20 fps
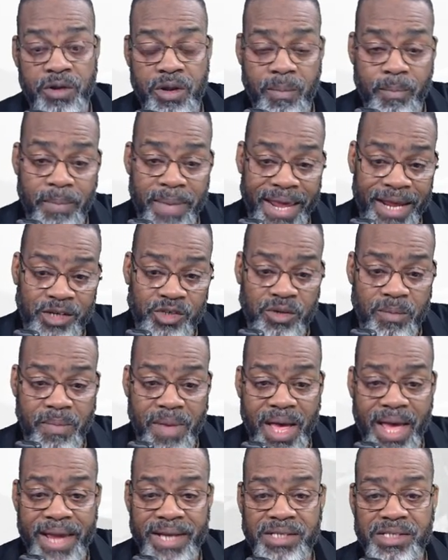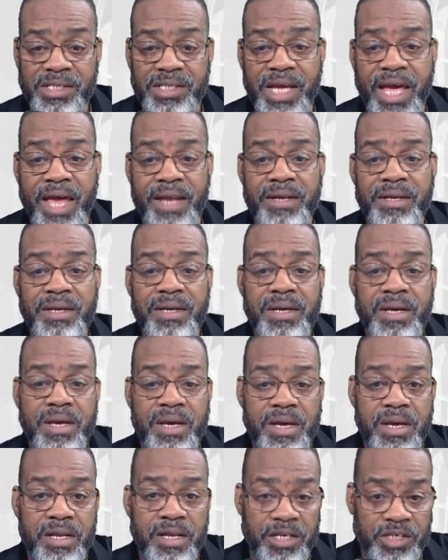the major mindset,
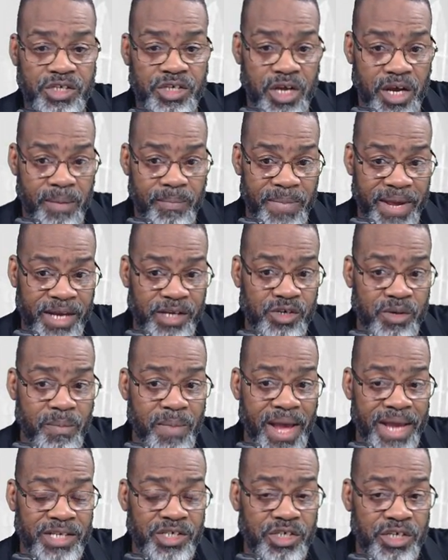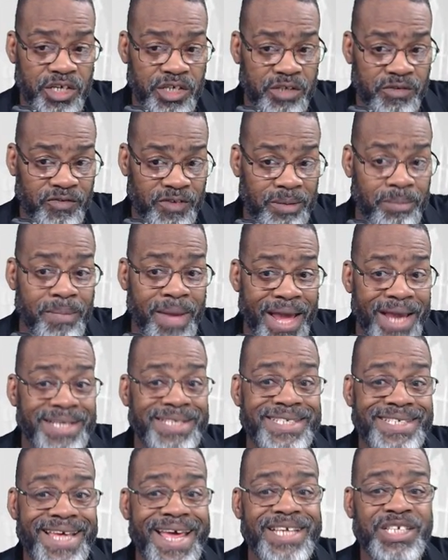a, uh, major mind shift, a
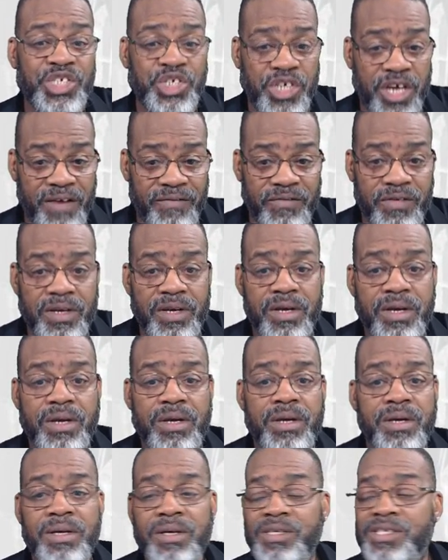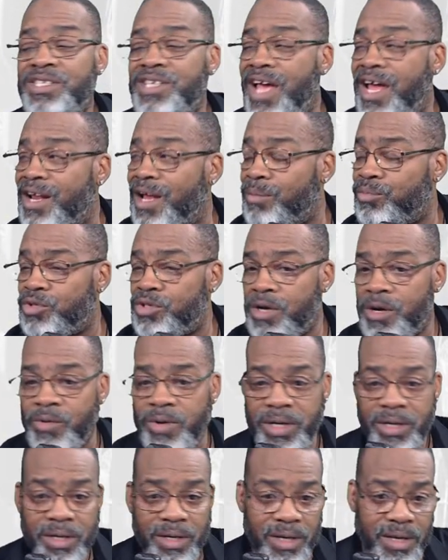mindset shift. Shut up,
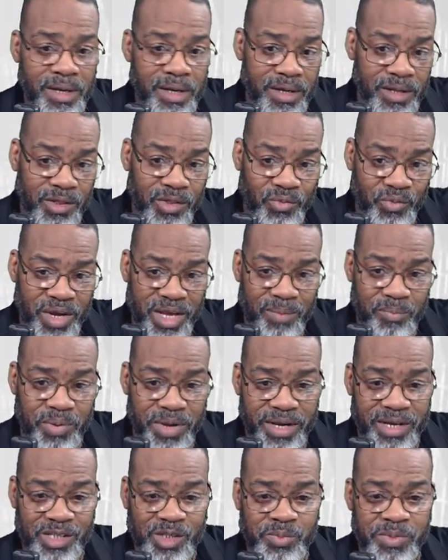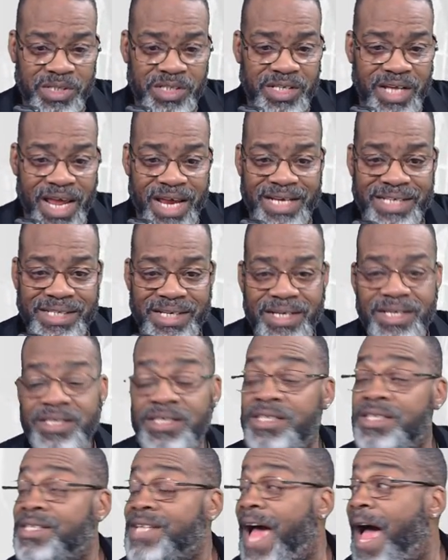Joey. Three biggest mistakes.
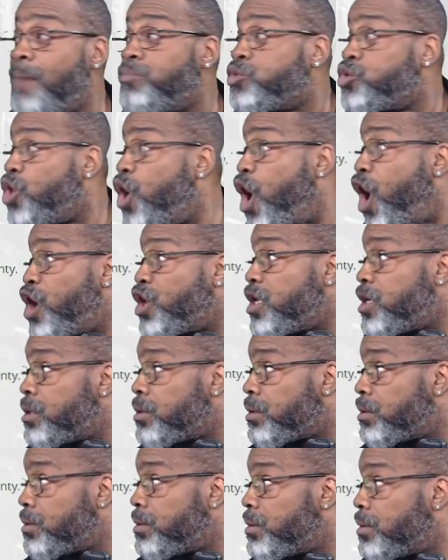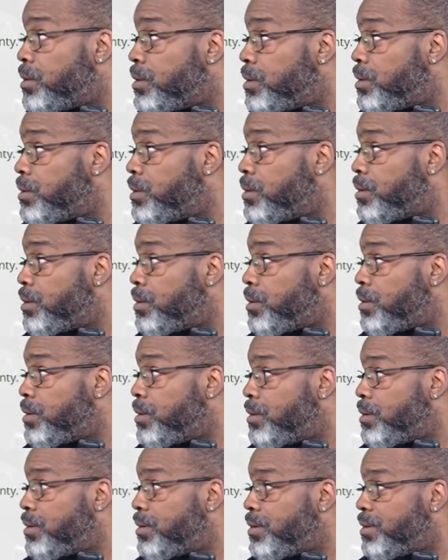Stop talking,
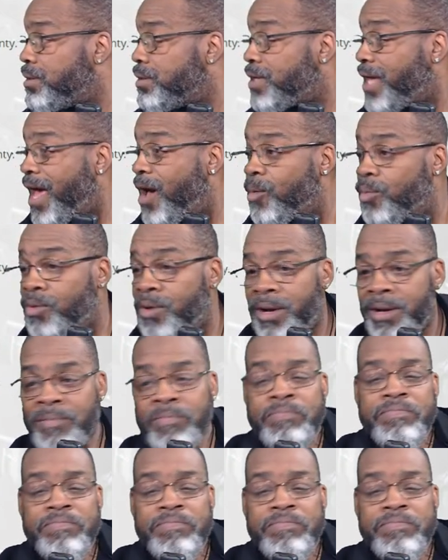cowboy.